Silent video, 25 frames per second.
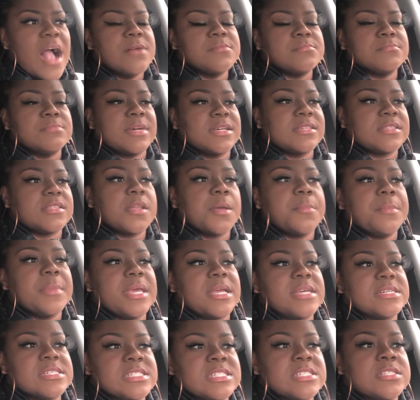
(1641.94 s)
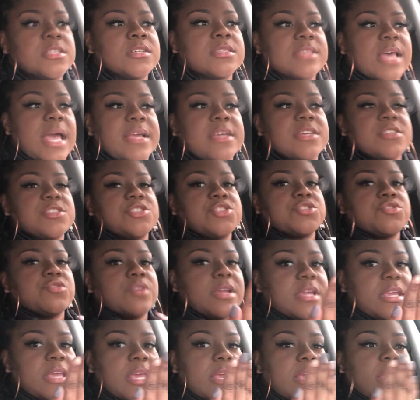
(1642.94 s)
My stomach, it looks like it's
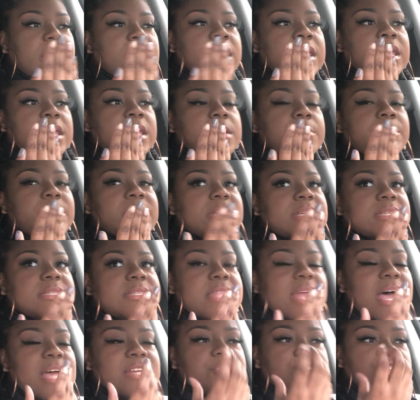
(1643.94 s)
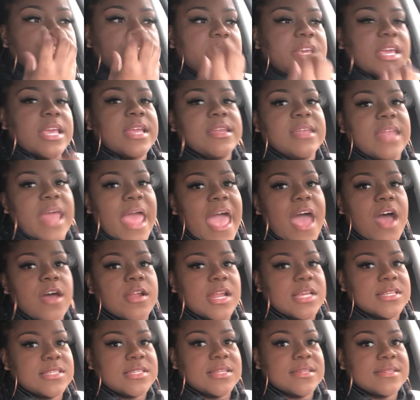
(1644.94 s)
shrinking in, but it's not shrinking
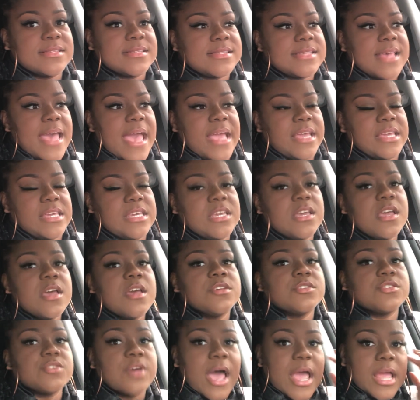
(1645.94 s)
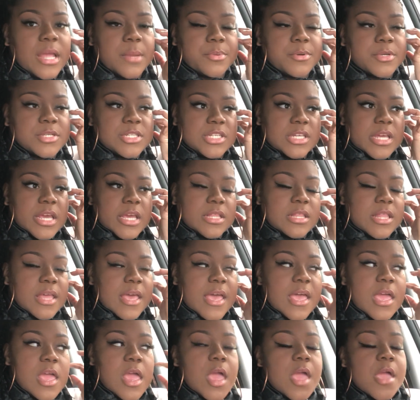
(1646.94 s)
down as in saggy. So I appreciate
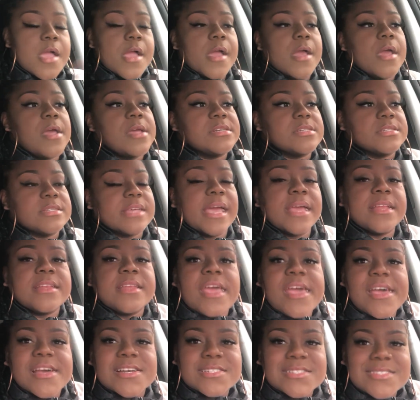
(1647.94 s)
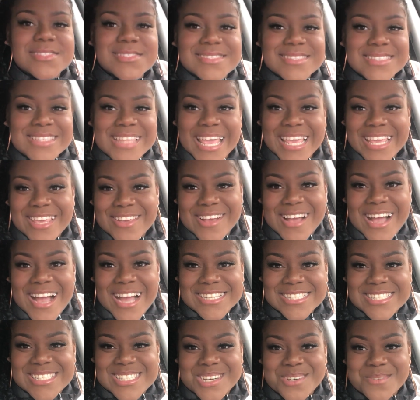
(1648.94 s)
that. And yeah, thank you
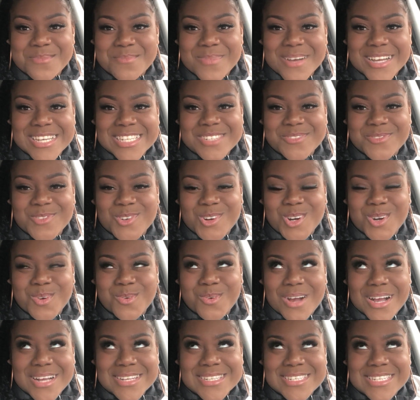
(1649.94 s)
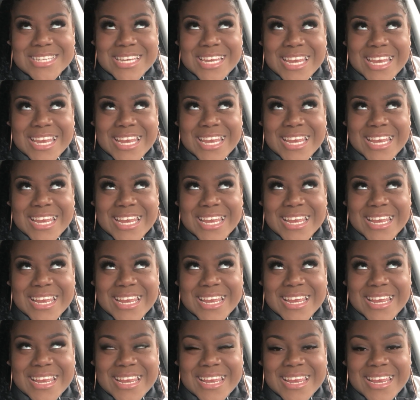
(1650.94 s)
guys so much for
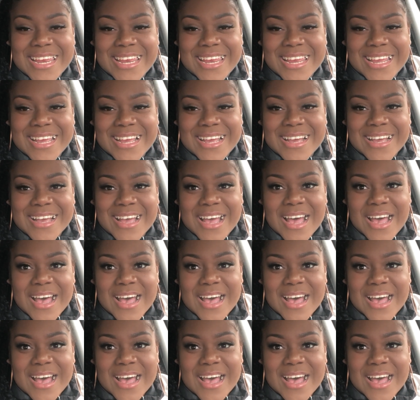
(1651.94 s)
watching.